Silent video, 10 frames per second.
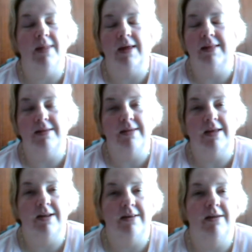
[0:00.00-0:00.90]
like they
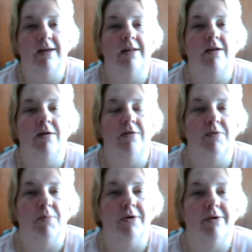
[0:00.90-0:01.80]
said in our
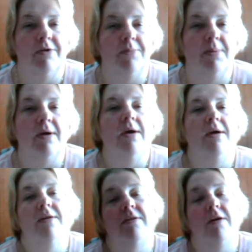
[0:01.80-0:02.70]
support group,
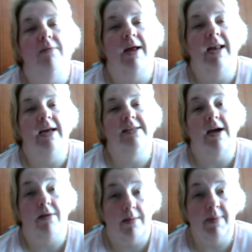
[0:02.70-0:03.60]
start writing it
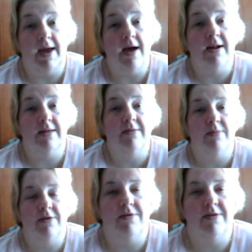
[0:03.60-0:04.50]
down and be honest
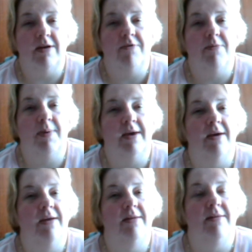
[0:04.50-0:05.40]
yourself,
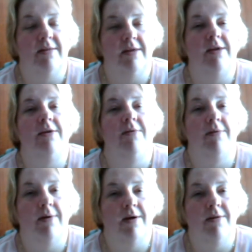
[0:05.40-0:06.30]
because
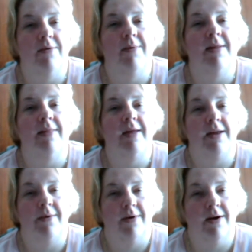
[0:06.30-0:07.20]
you are the one
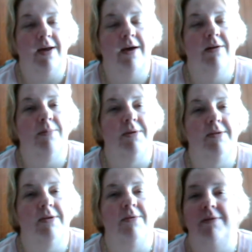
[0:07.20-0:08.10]
that you are accountable
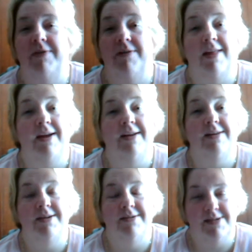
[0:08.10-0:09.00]
to. And if you're
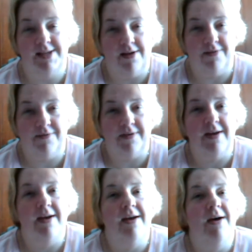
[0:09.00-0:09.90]
lying to yourself
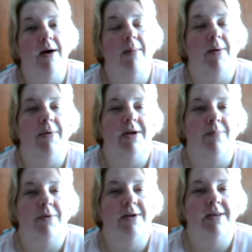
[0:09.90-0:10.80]
about what
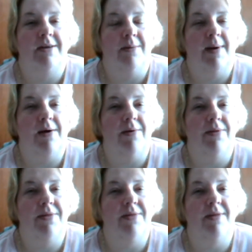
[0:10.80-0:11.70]
you're putting in your
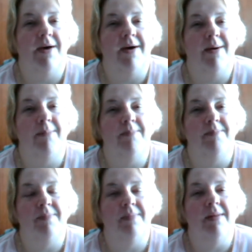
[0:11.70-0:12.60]
mouth,
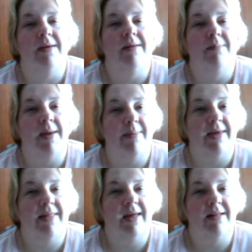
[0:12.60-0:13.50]

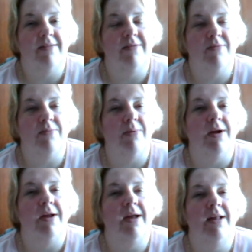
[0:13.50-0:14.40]
maybe that's
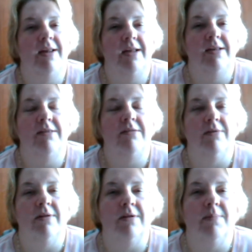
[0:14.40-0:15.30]
where you kind of need to
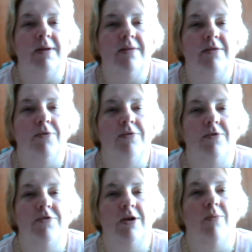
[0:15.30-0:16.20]
do a little bit of soul
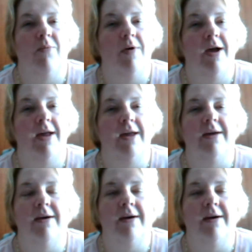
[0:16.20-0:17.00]
searching of why